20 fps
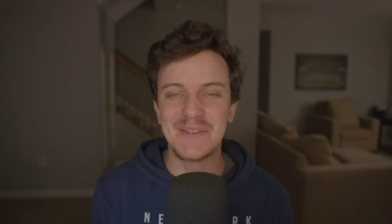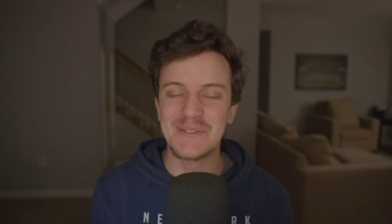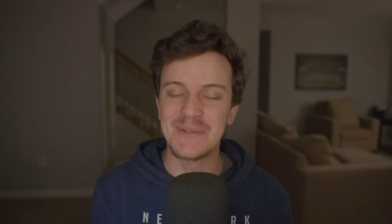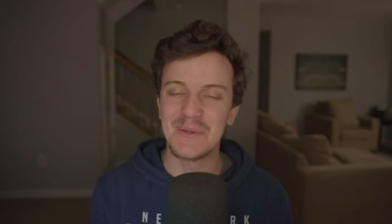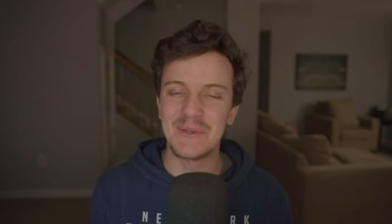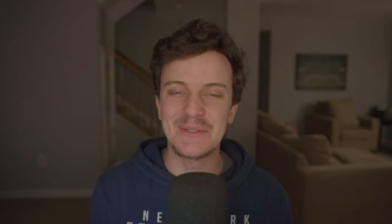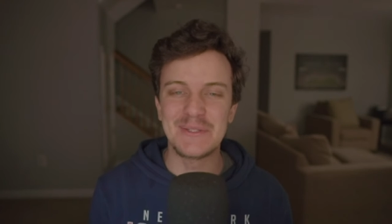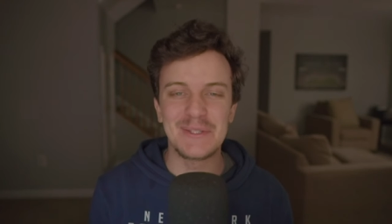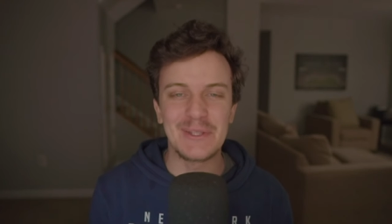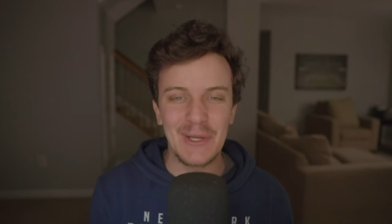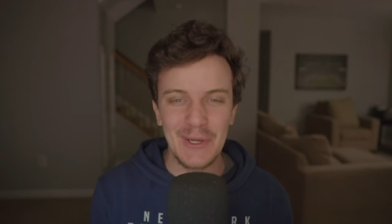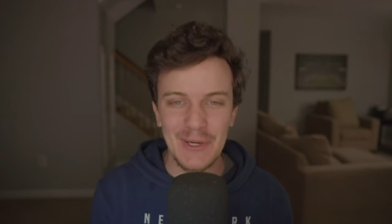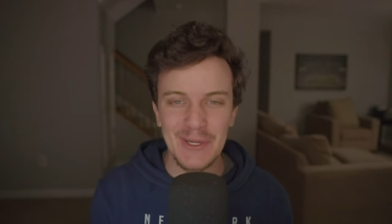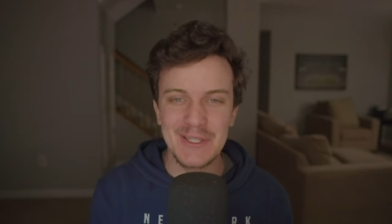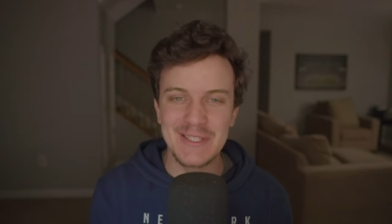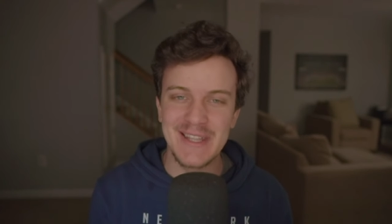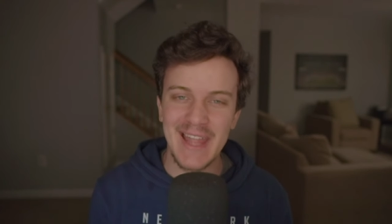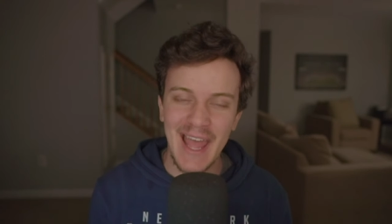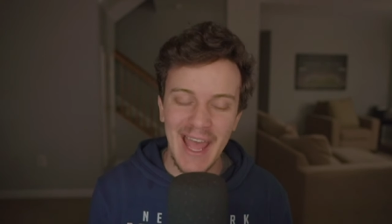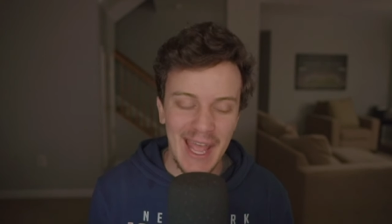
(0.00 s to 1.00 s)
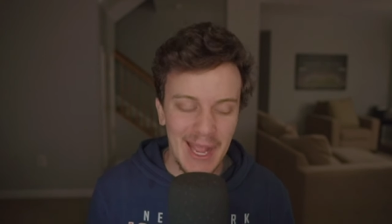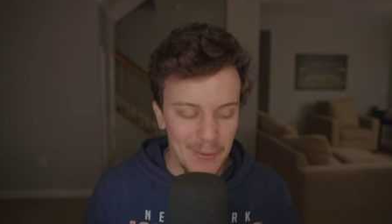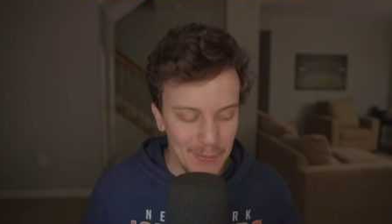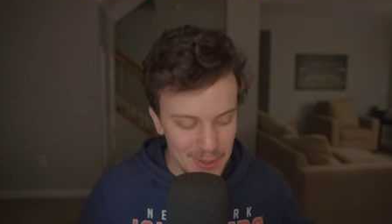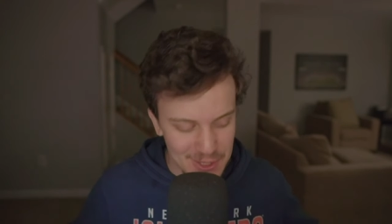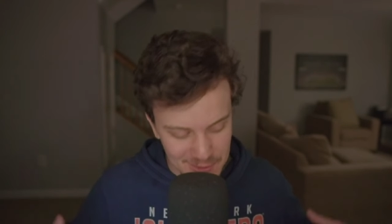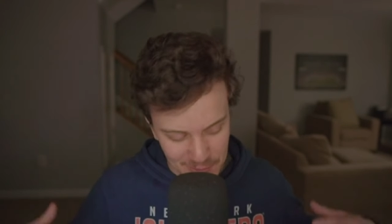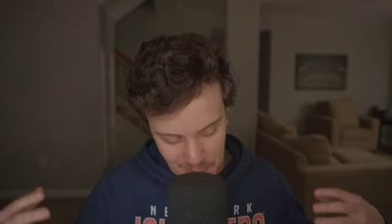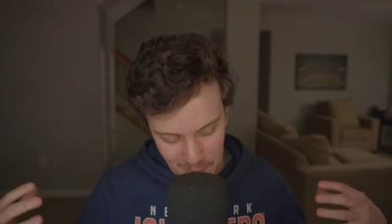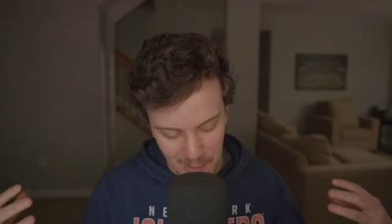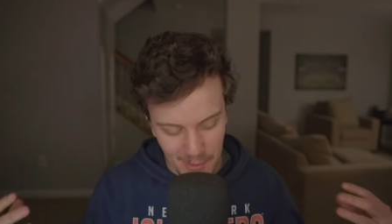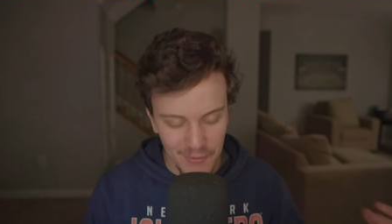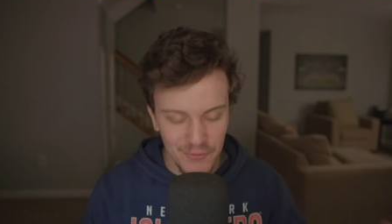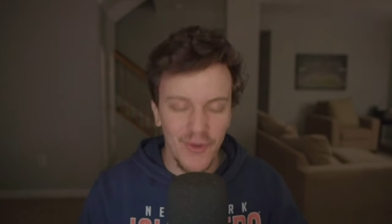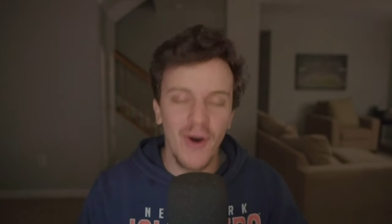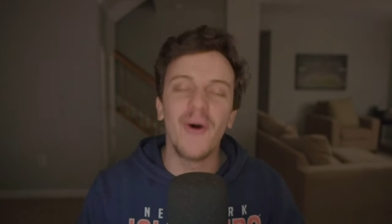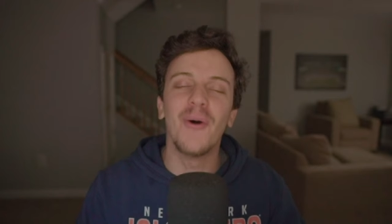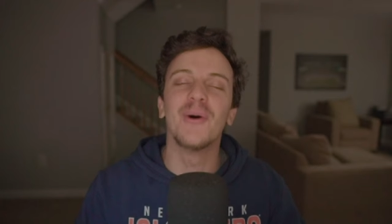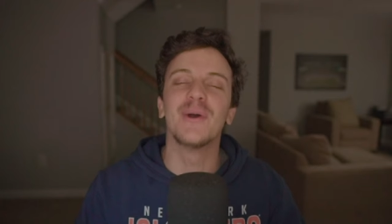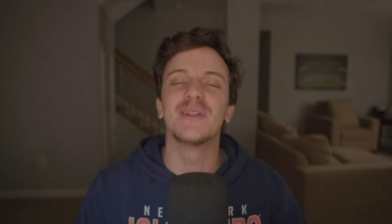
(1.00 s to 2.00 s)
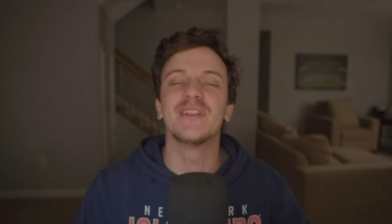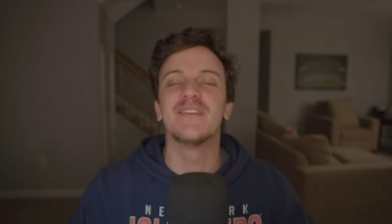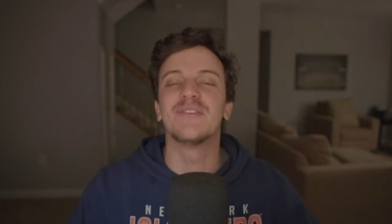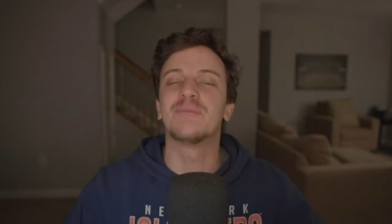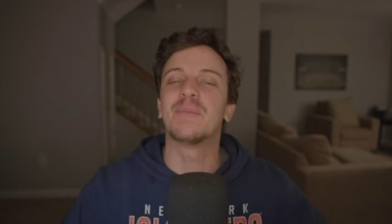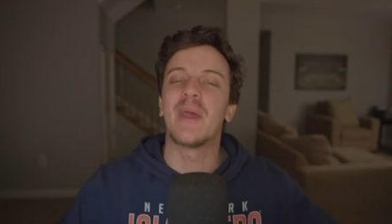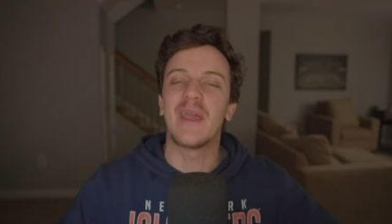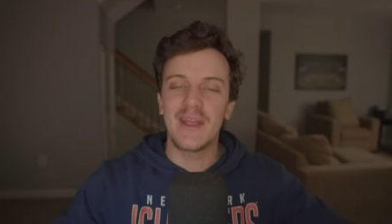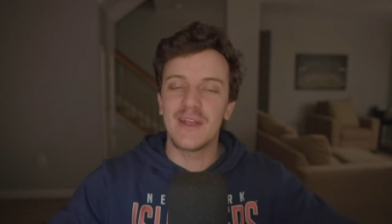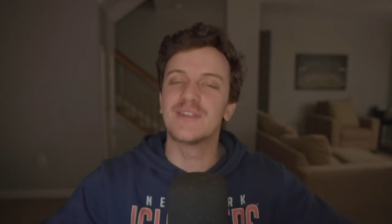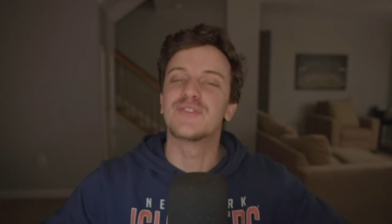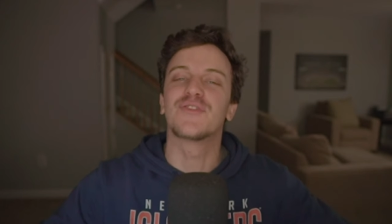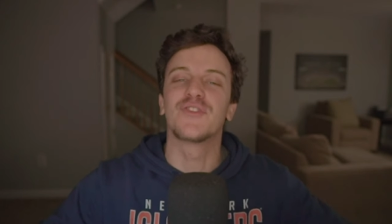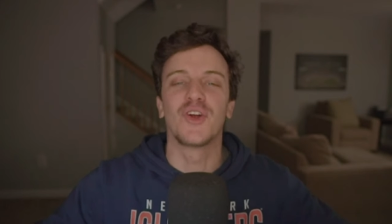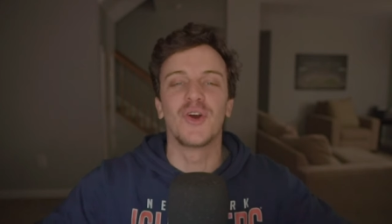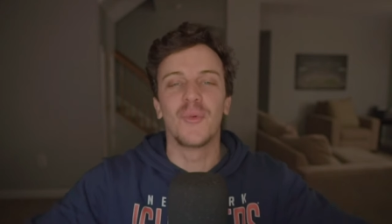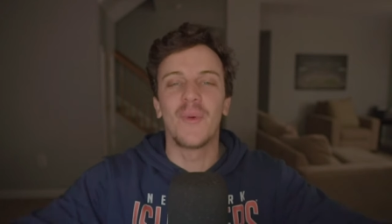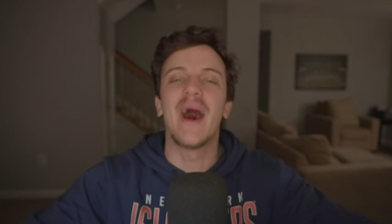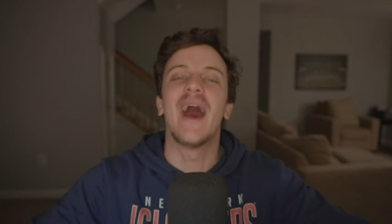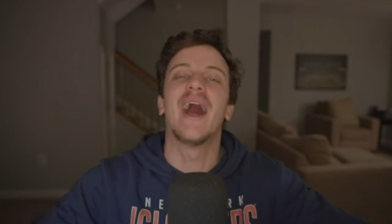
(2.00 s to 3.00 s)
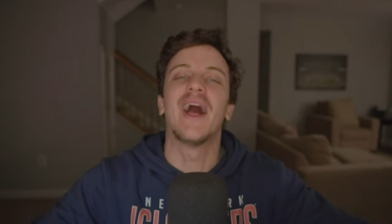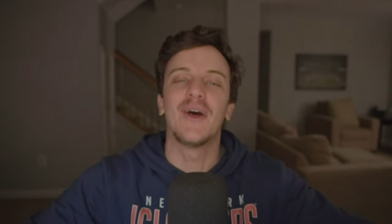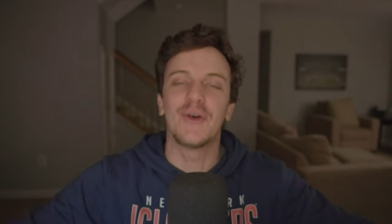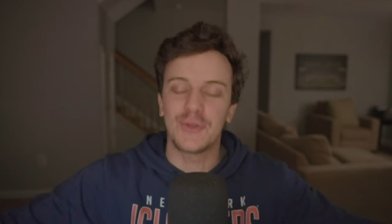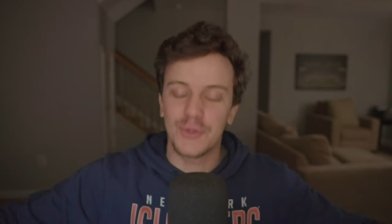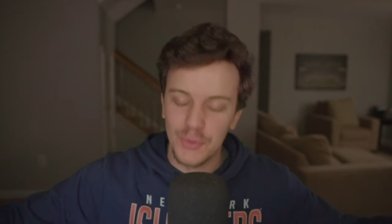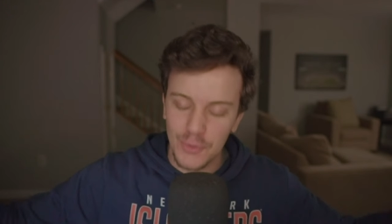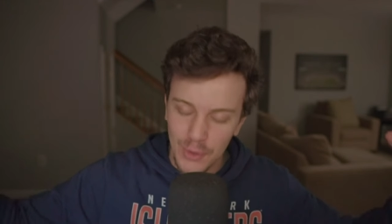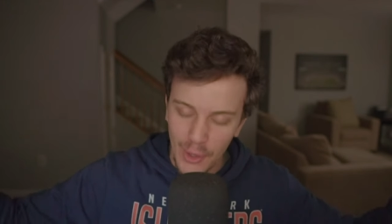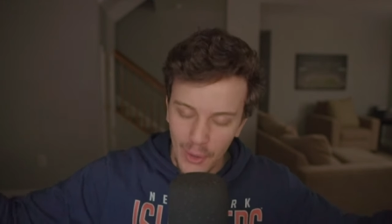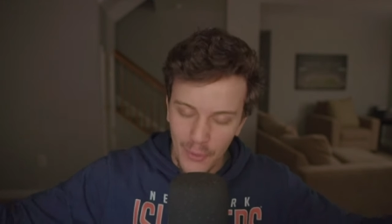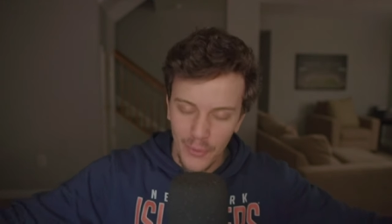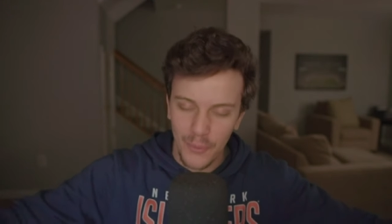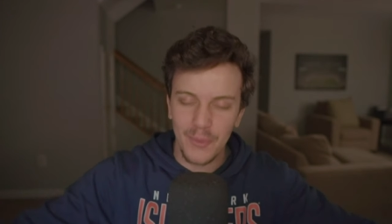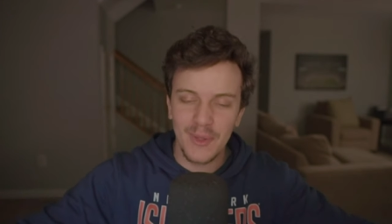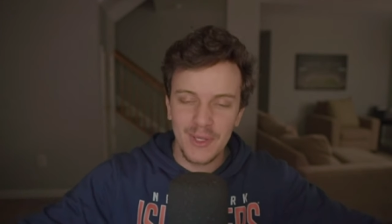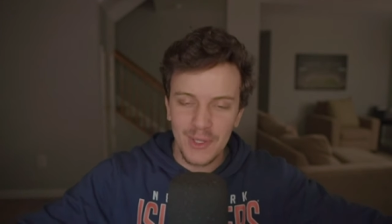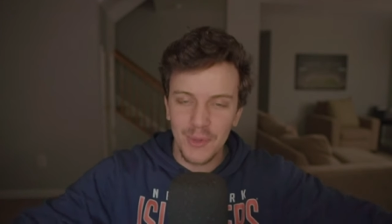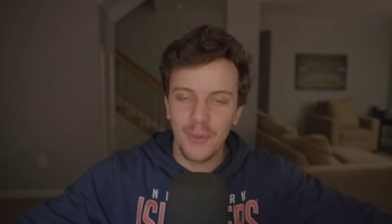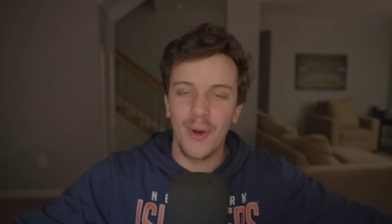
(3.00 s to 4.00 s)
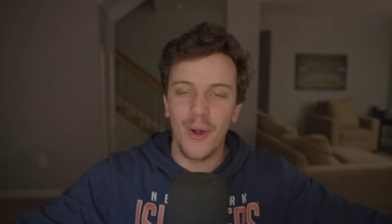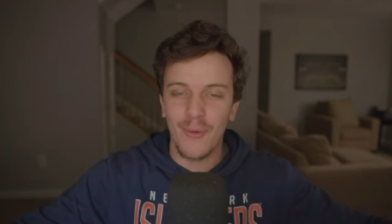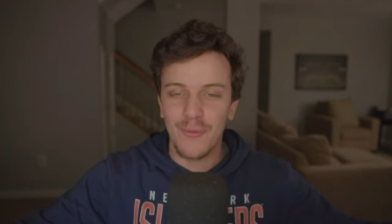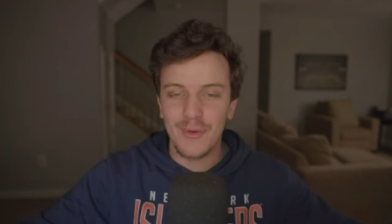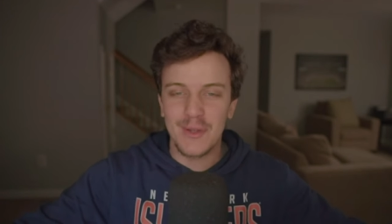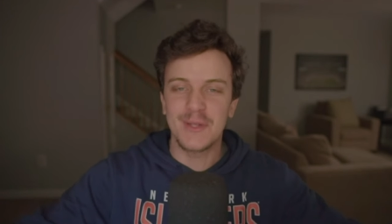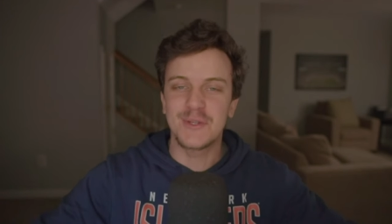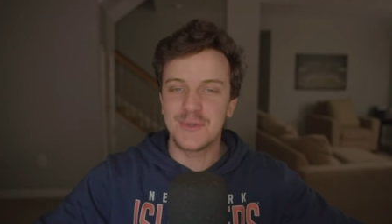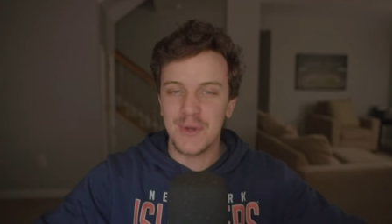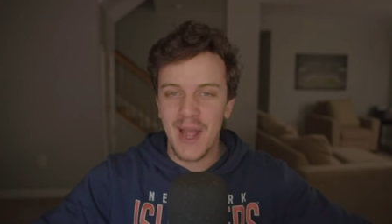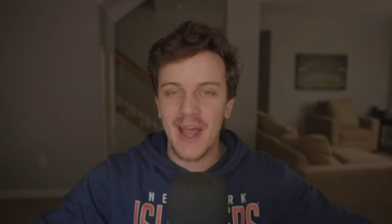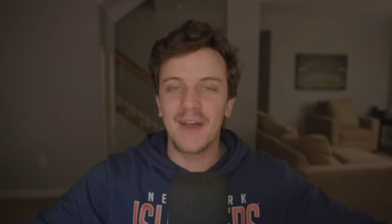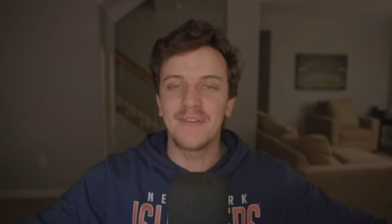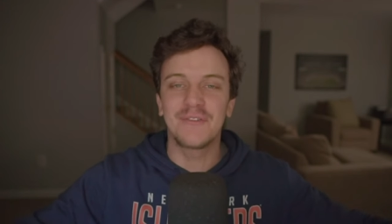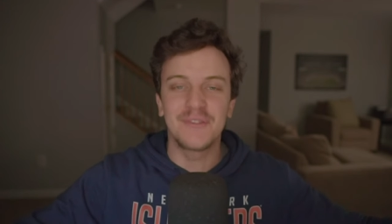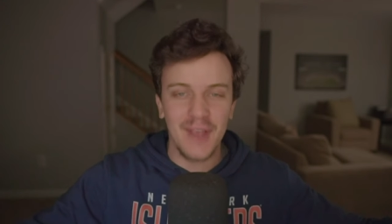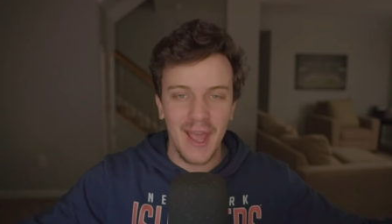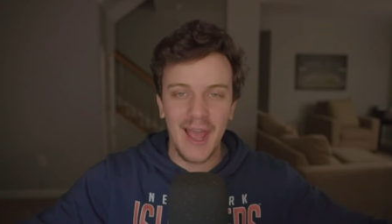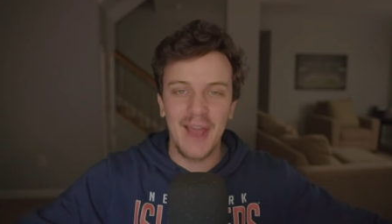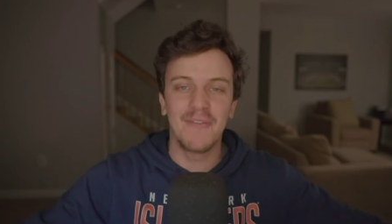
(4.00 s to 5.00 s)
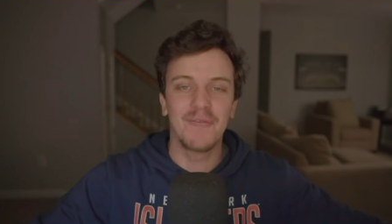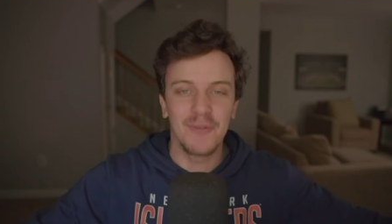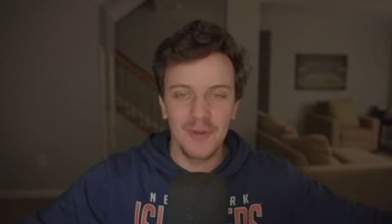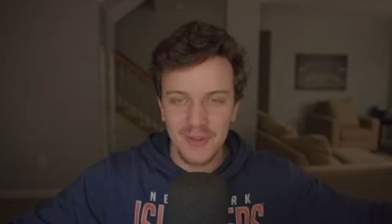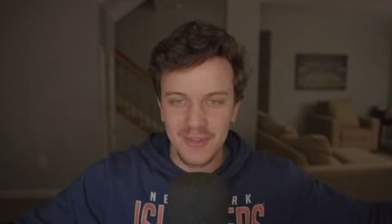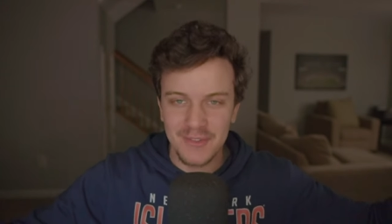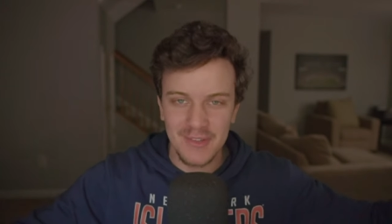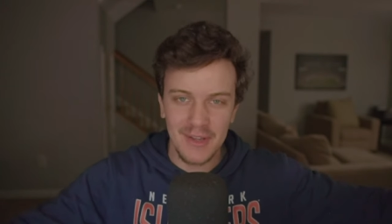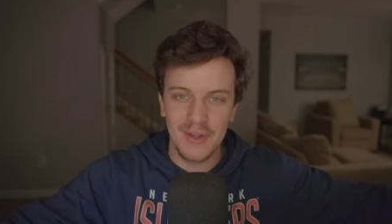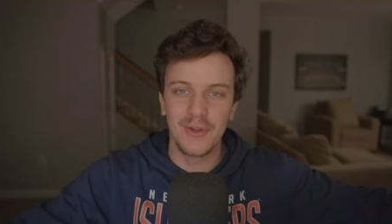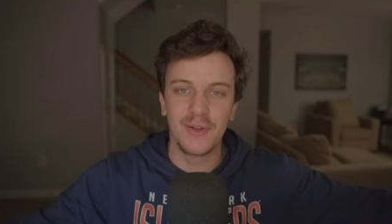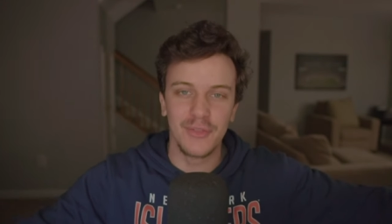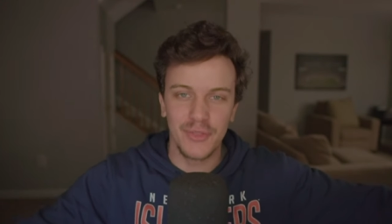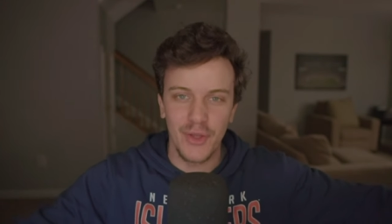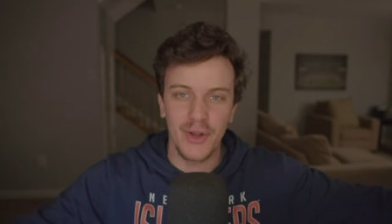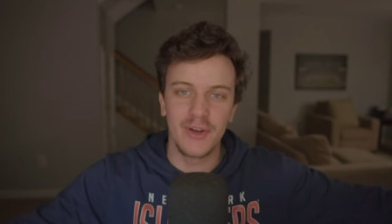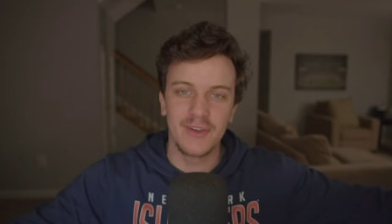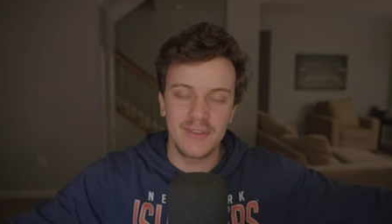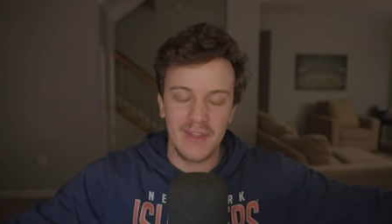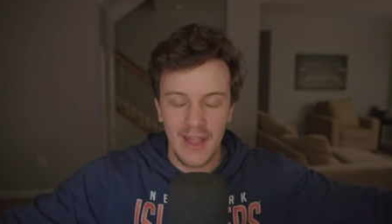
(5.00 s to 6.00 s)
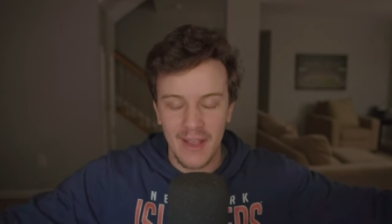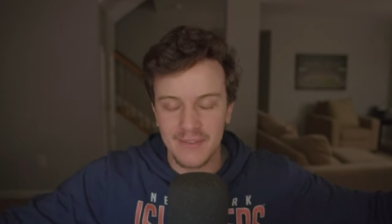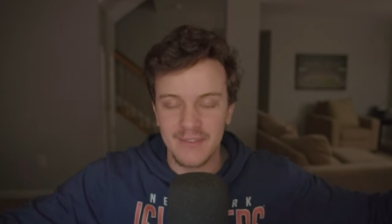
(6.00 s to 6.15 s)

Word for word: So it's Thursday, which if you've been following this page for a while, you know that we do our redrafts every single Thursday.